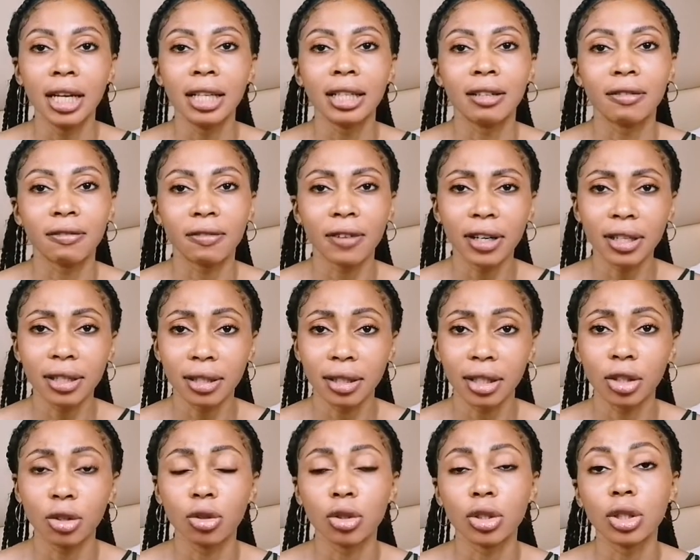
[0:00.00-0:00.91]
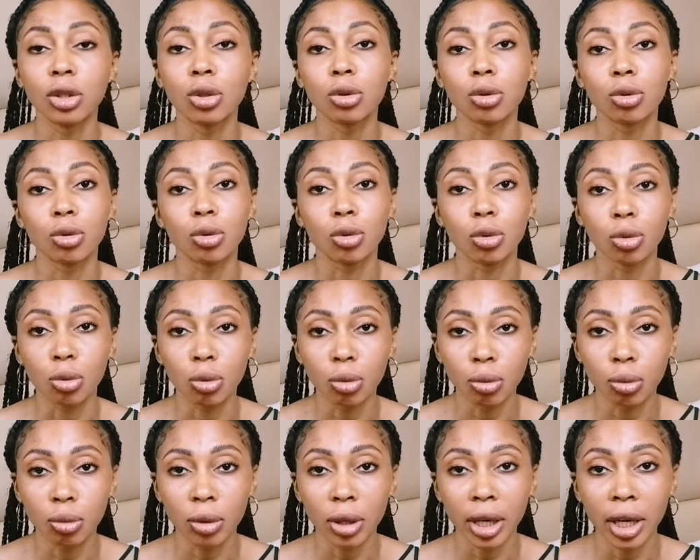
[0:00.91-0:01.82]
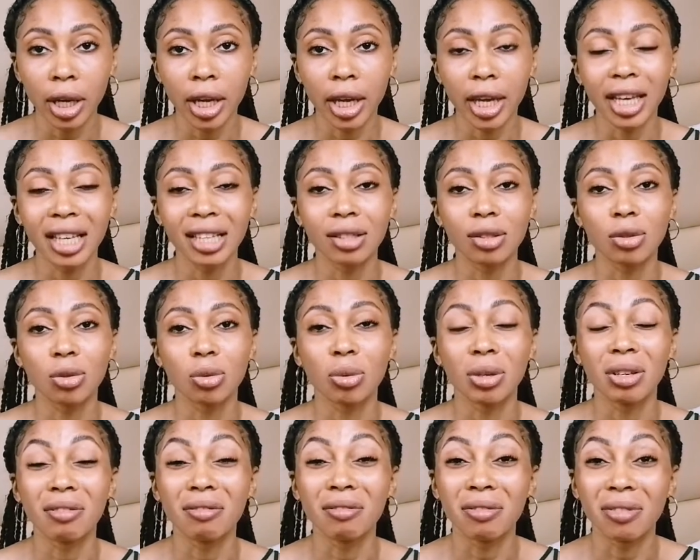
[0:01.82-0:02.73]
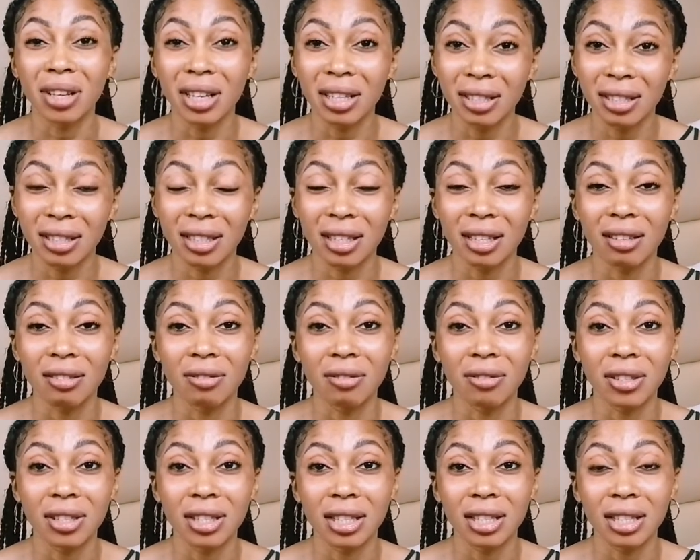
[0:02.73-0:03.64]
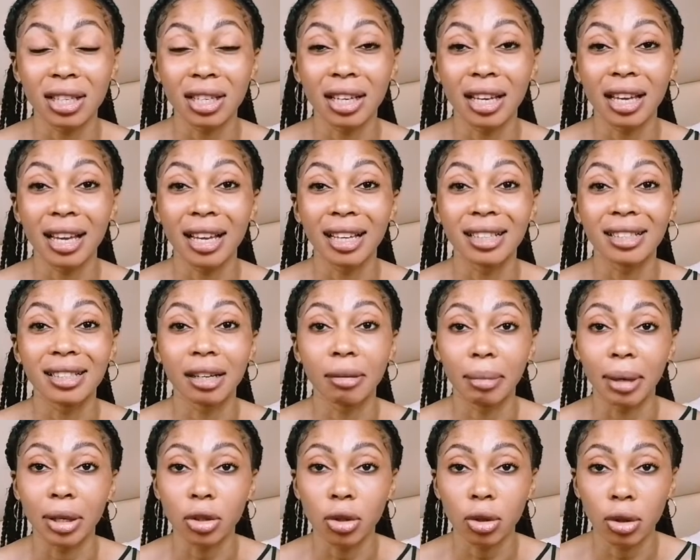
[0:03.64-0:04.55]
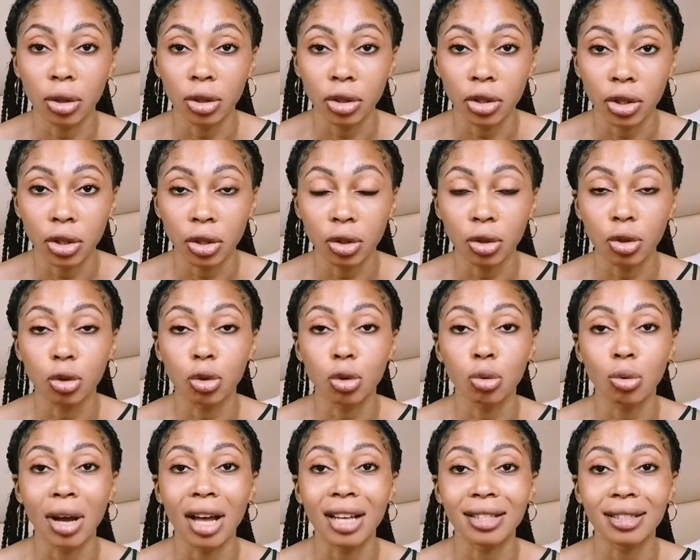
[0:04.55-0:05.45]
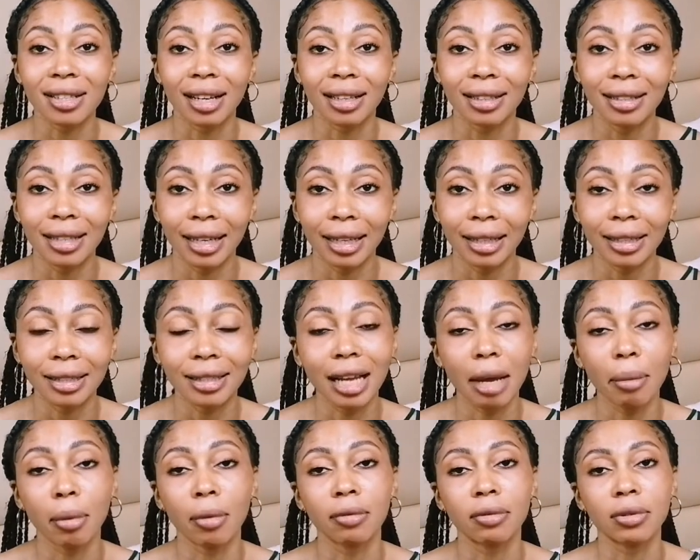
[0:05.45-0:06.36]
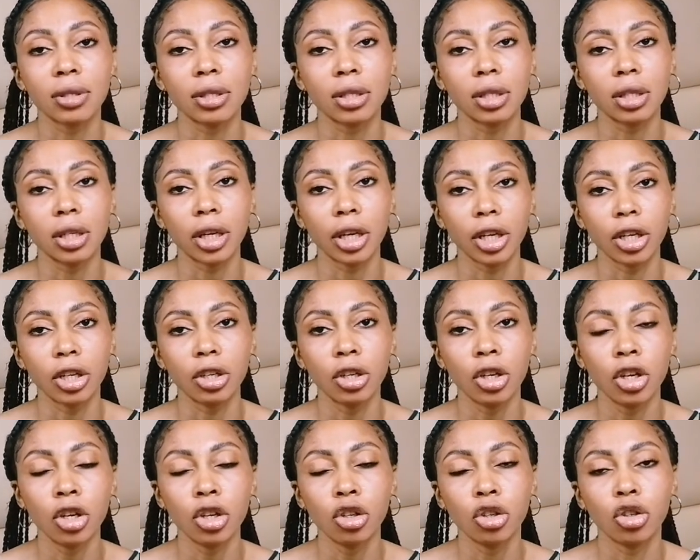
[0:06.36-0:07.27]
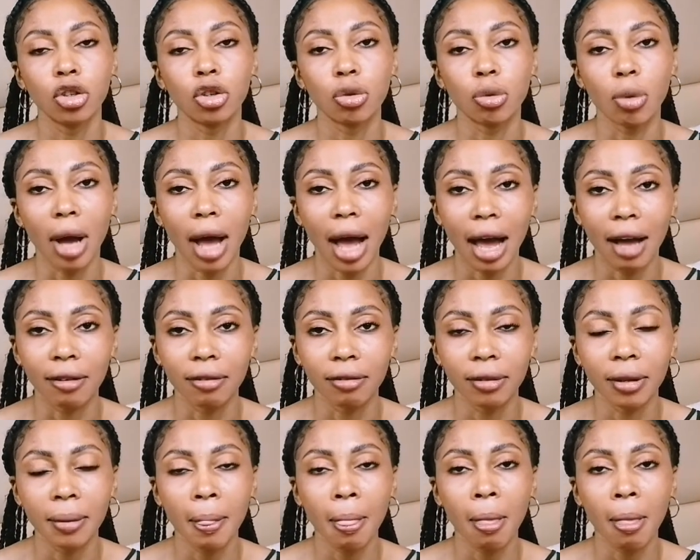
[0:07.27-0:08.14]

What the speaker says: the first thing you need to do is to invest in visiting a dermatologist to ascertain the type of skin you have.